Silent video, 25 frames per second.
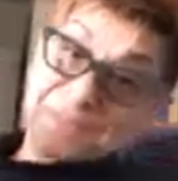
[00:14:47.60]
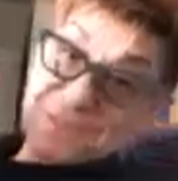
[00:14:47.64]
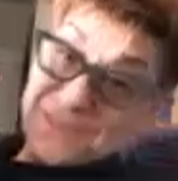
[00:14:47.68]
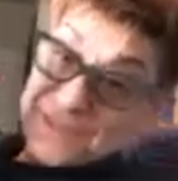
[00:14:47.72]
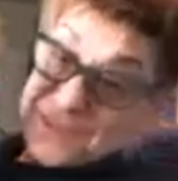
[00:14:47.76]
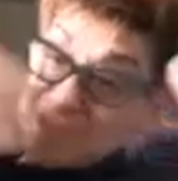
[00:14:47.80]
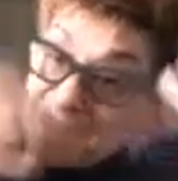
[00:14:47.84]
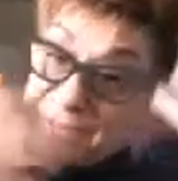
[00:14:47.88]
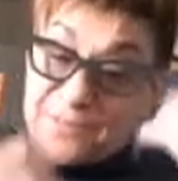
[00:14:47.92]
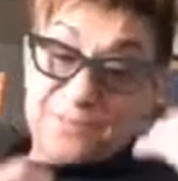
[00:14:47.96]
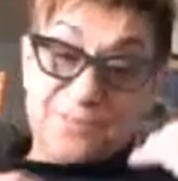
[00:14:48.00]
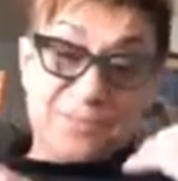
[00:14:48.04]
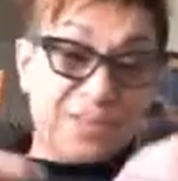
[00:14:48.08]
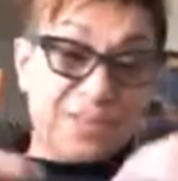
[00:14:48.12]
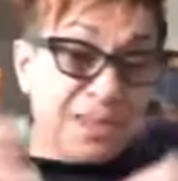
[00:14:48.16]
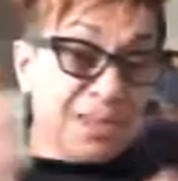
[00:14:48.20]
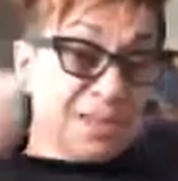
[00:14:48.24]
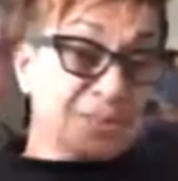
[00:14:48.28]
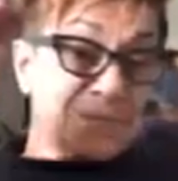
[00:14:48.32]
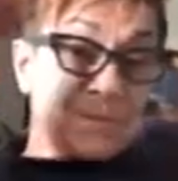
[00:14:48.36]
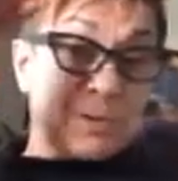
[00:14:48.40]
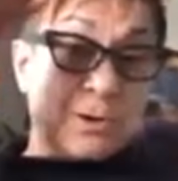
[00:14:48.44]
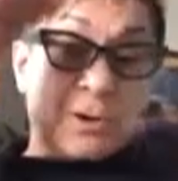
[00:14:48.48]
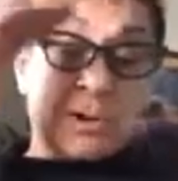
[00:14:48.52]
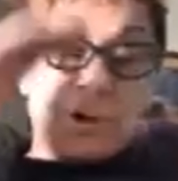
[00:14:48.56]
if
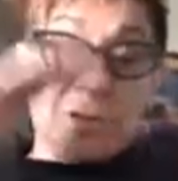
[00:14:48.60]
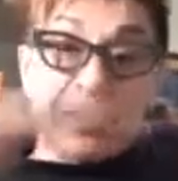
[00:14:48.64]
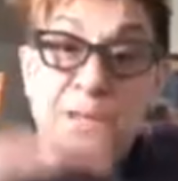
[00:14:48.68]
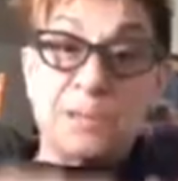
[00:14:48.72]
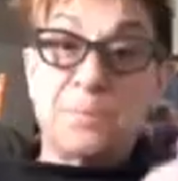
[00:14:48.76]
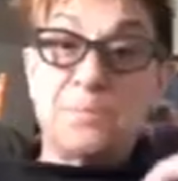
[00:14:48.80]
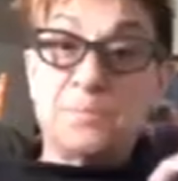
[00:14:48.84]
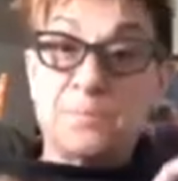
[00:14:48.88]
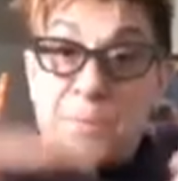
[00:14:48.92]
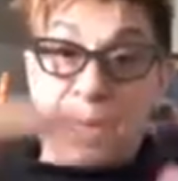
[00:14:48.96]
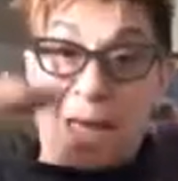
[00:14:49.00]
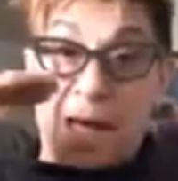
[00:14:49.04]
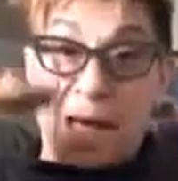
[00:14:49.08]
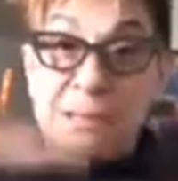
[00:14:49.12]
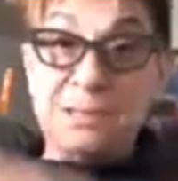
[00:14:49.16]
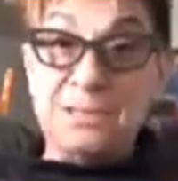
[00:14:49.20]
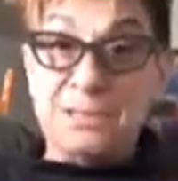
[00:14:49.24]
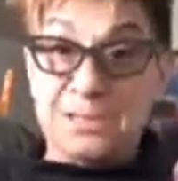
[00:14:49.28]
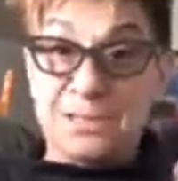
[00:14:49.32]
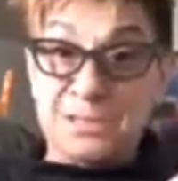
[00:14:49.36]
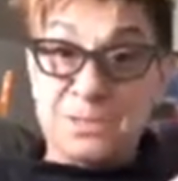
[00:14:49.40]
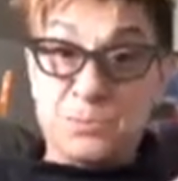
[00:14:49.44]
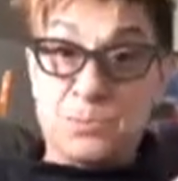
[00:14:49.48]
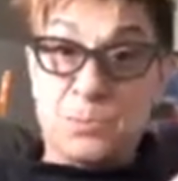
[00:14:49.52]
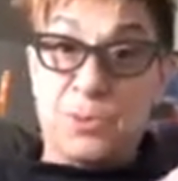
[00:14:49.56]
things are
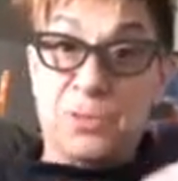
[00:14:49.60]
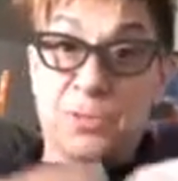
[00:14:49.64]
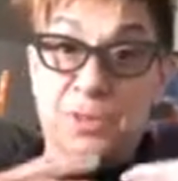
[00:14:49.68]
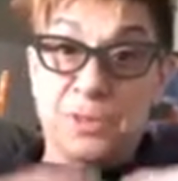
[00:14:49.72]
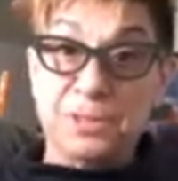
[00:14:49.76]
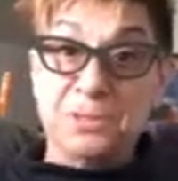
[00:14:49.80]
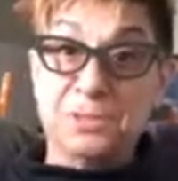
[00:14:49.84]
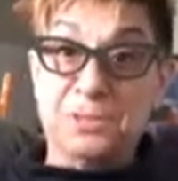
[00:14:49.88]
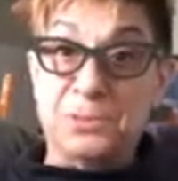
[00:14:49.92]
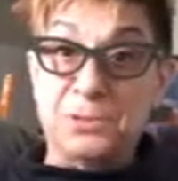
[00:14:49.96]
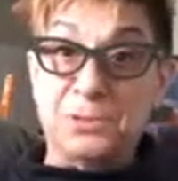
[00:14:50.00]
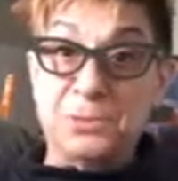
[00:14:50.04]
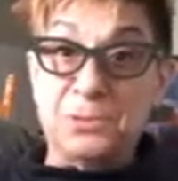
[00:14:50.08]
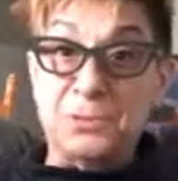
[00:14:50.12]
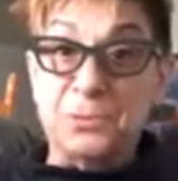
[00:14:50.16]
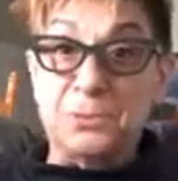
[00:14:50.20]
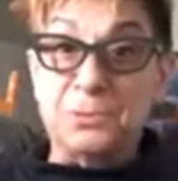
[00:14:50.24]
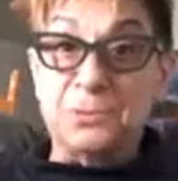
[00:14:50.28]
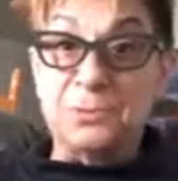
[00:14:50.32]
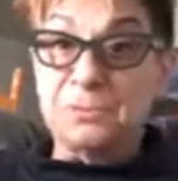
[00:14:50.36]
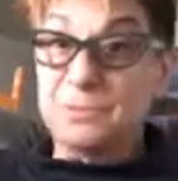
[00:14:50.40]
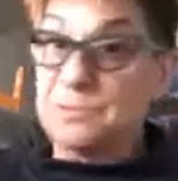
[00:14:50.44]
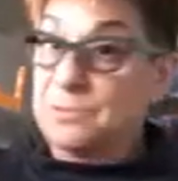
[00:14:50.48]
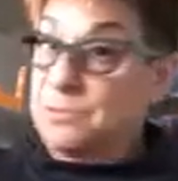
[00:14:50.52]
imbalanced within you,